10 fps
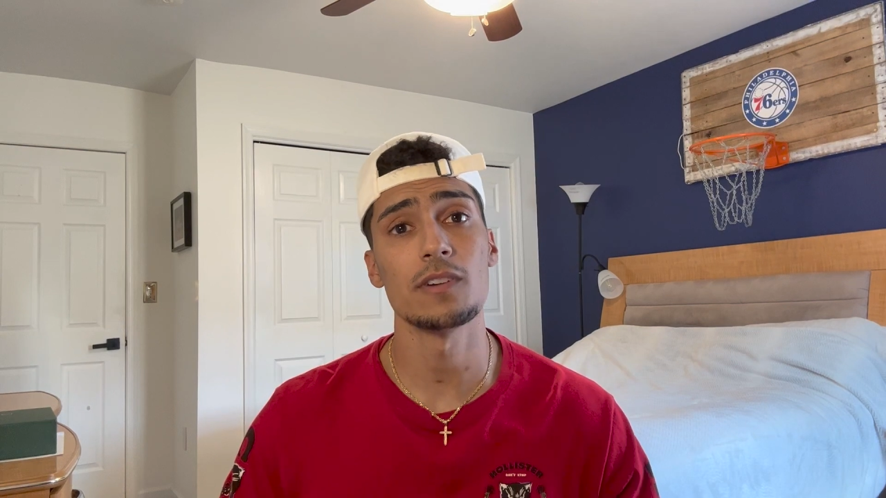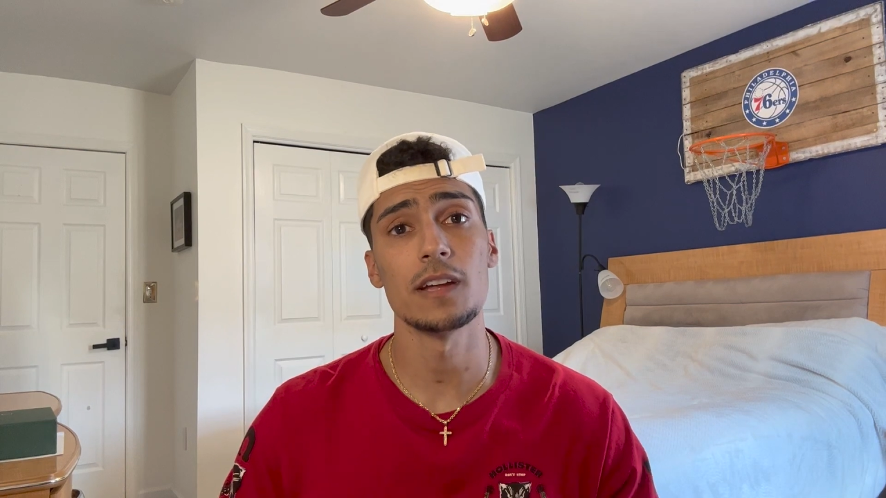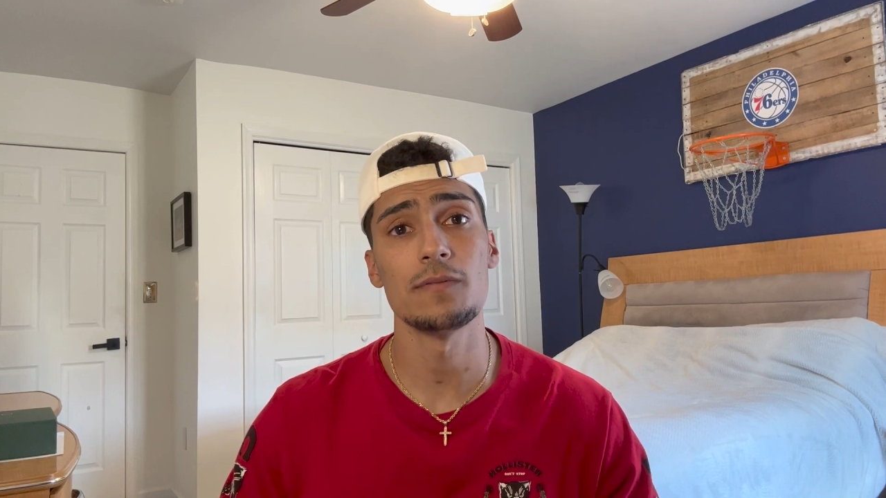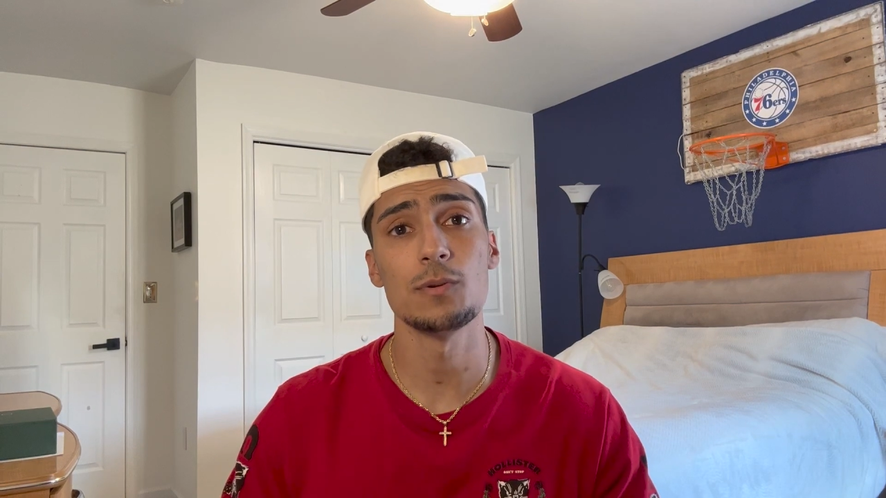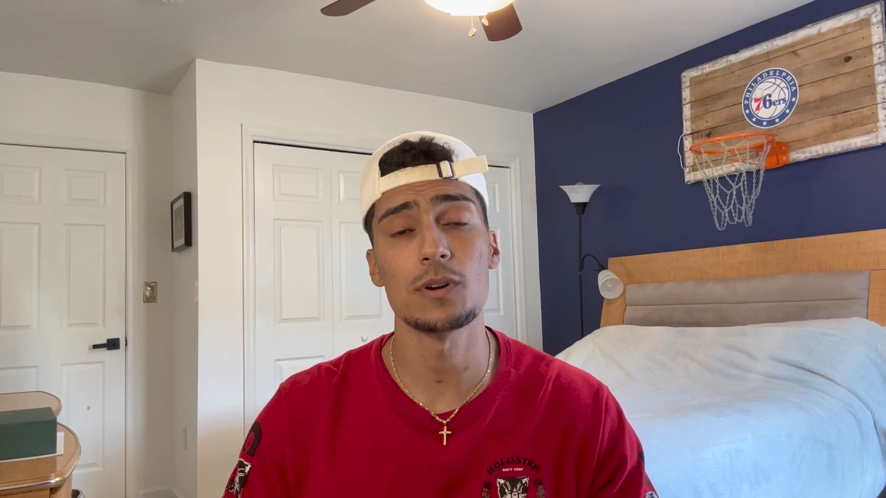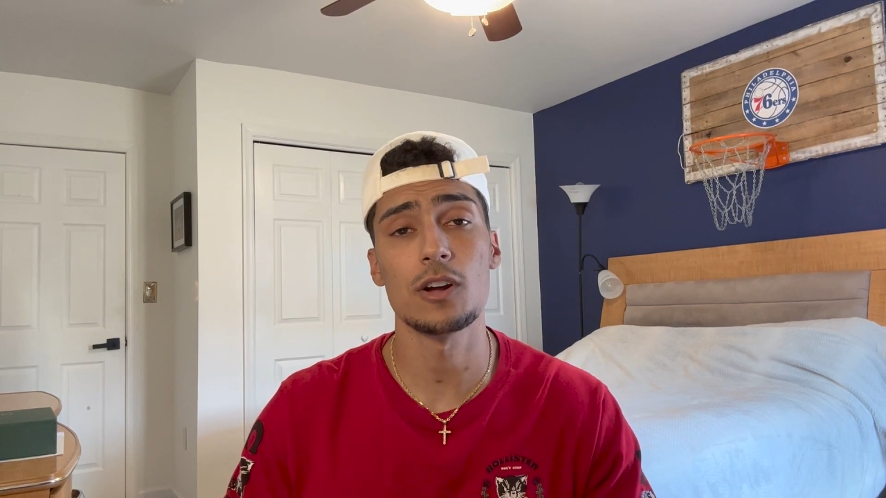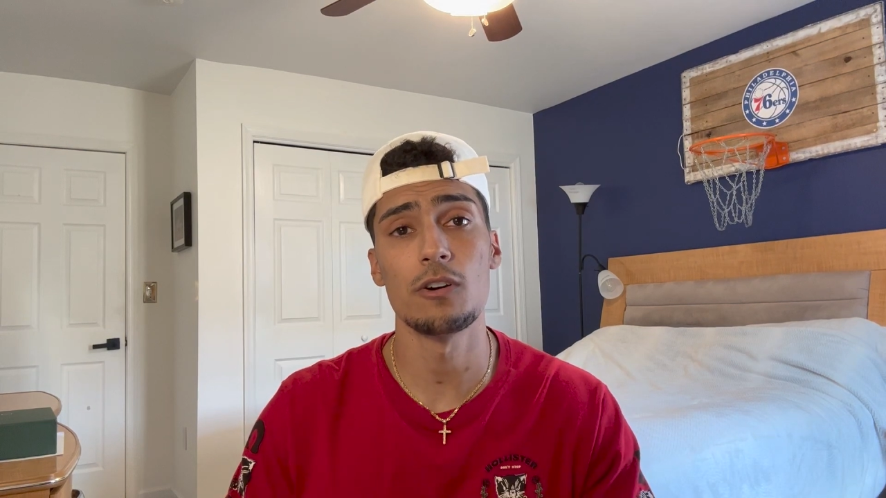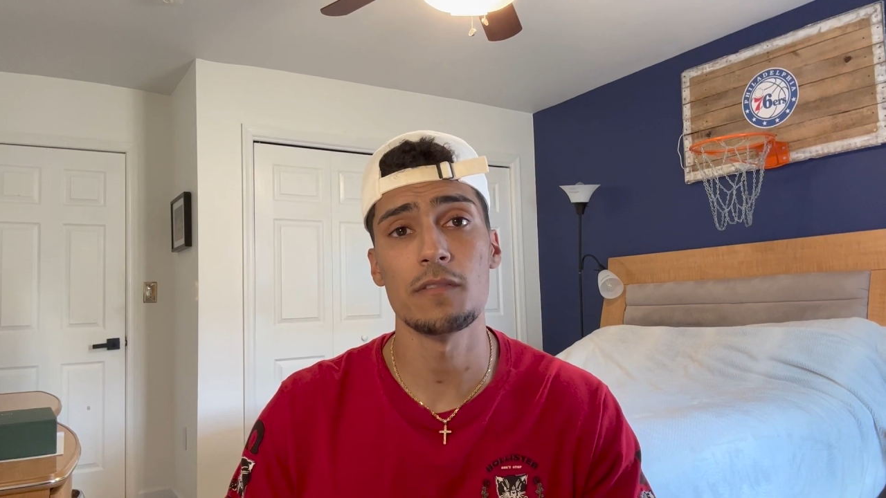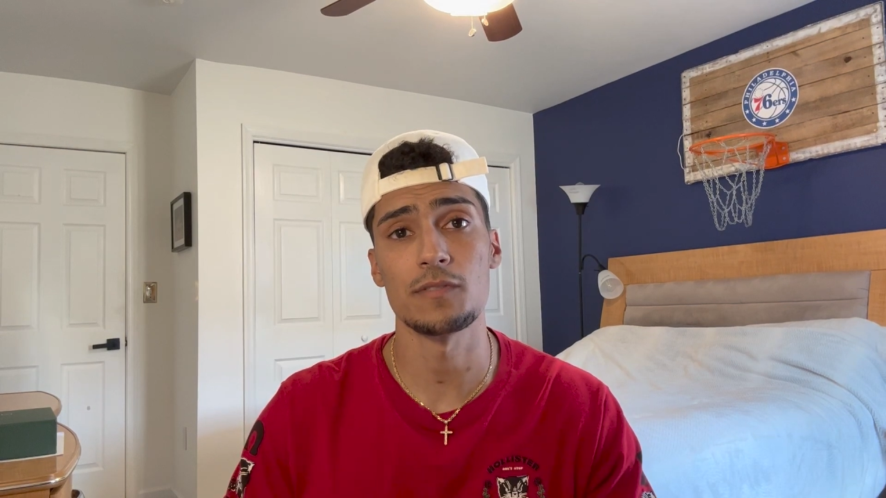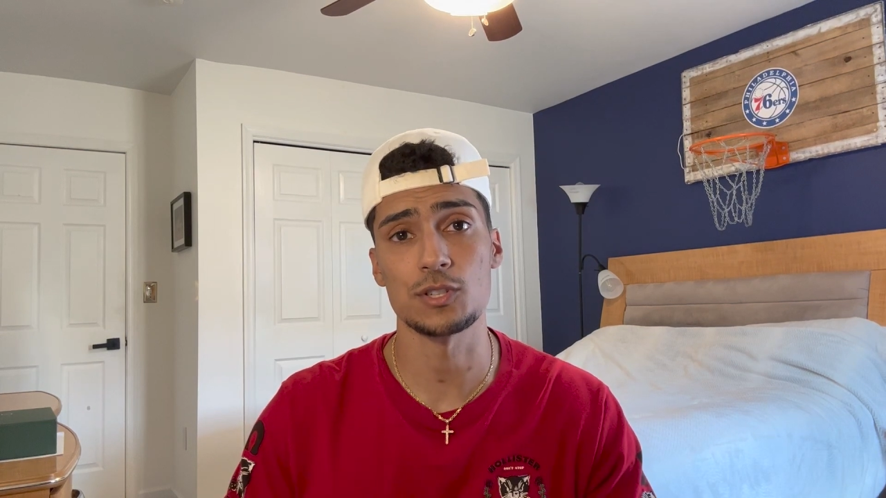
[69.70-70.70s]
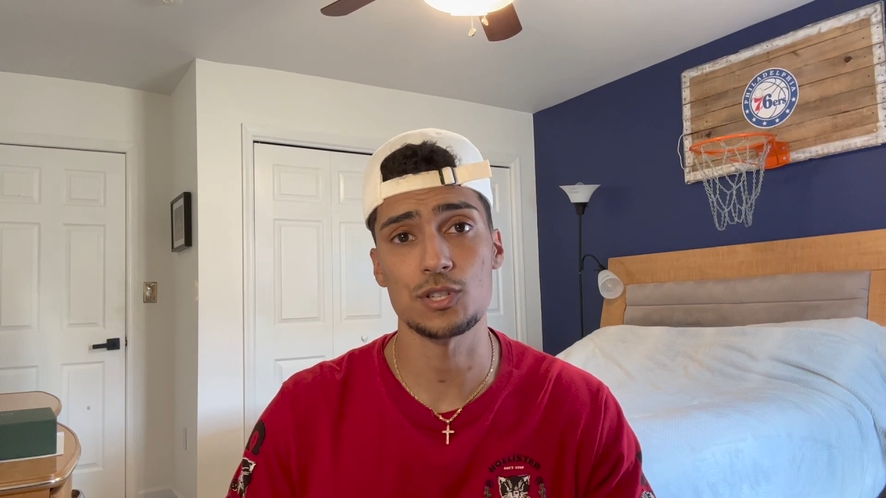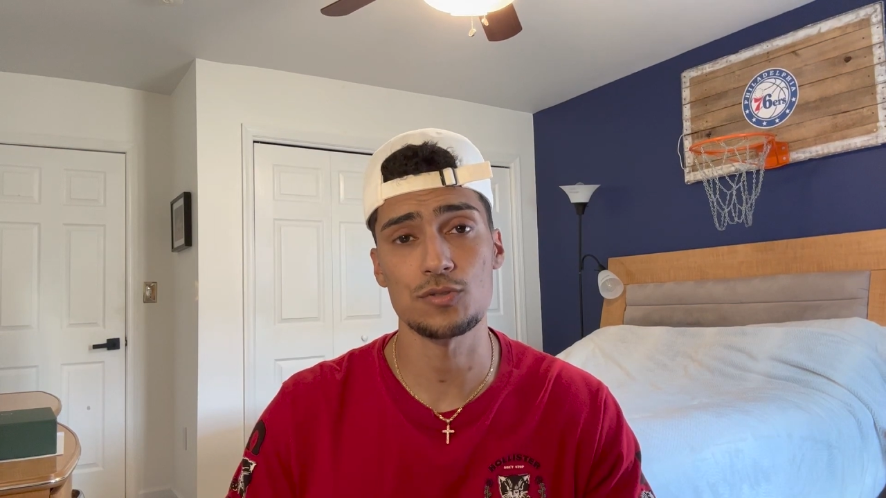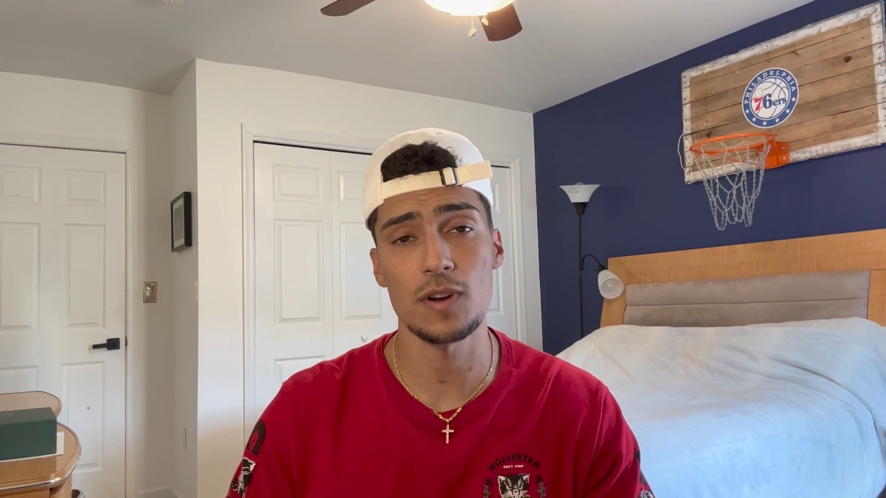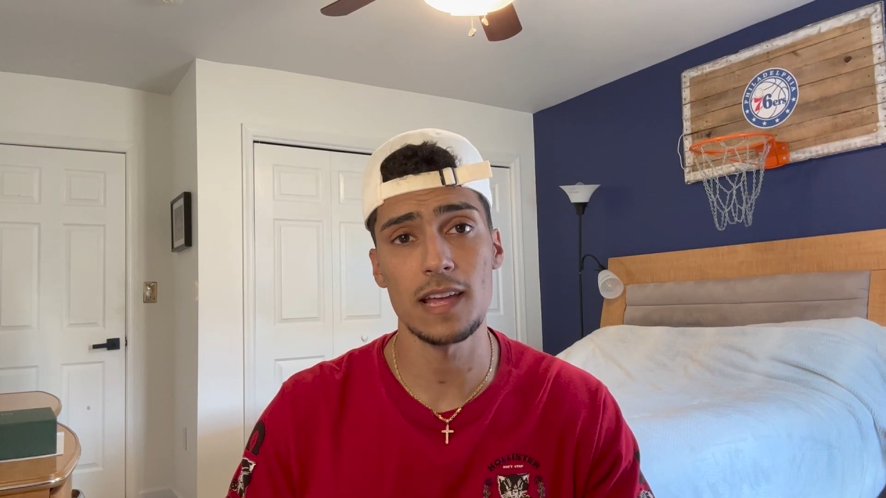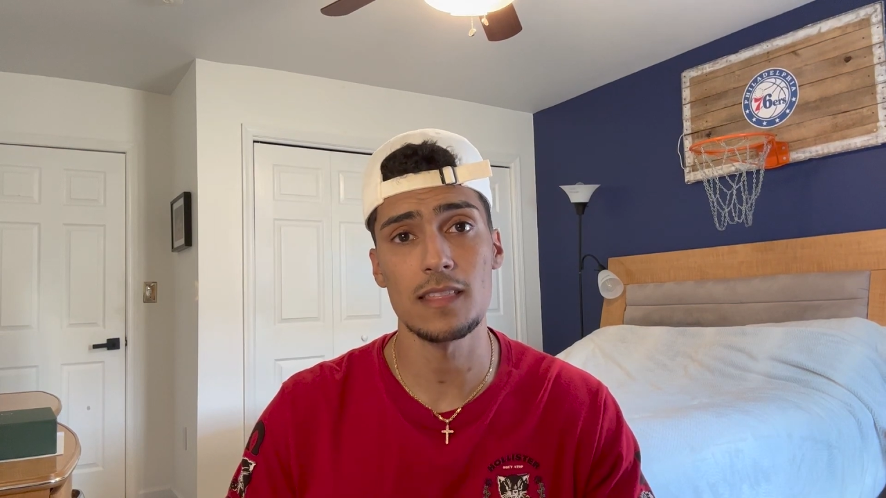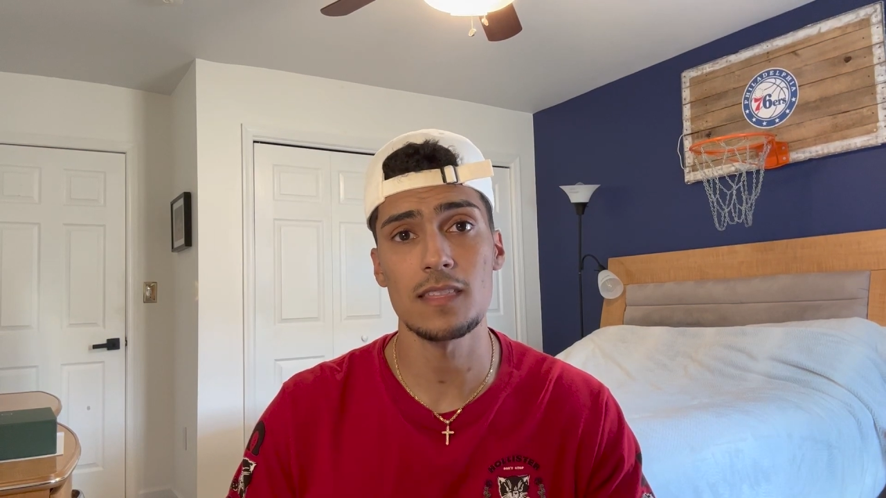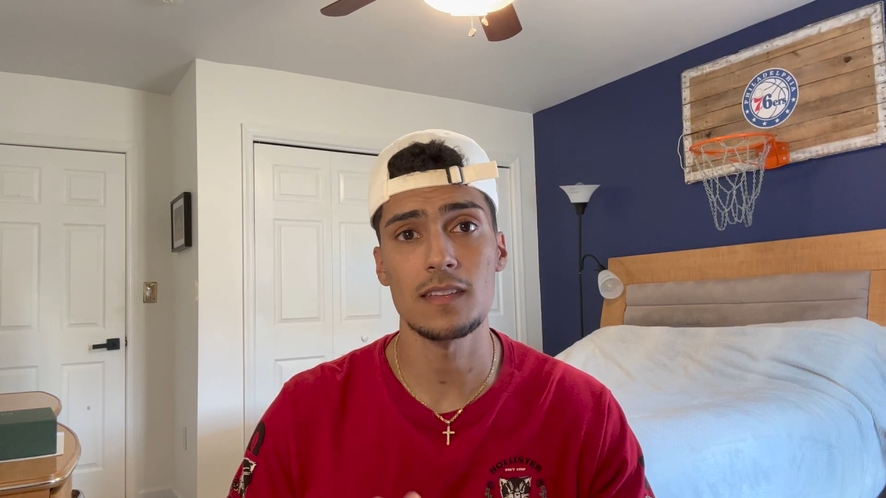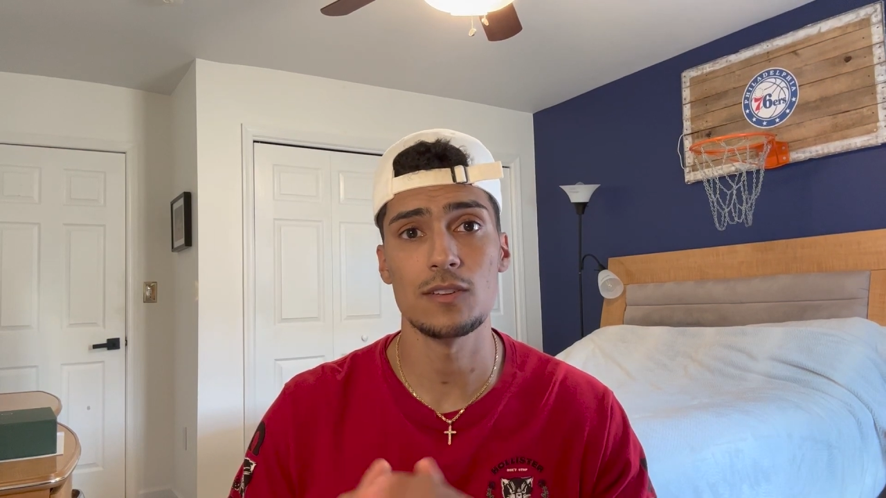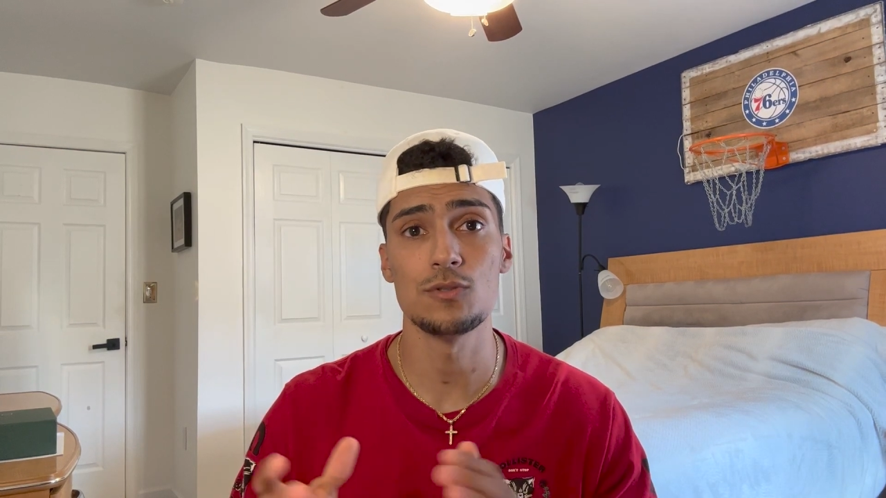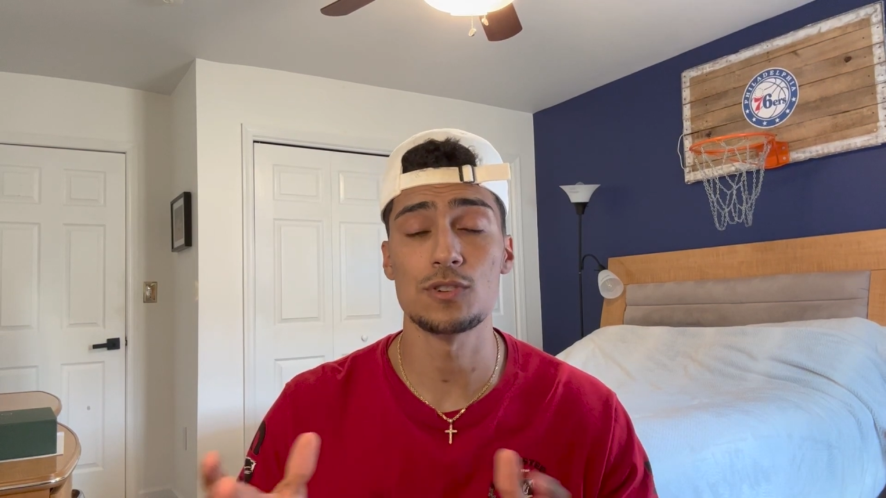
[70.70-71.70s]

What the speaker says: However, if you are going for strength,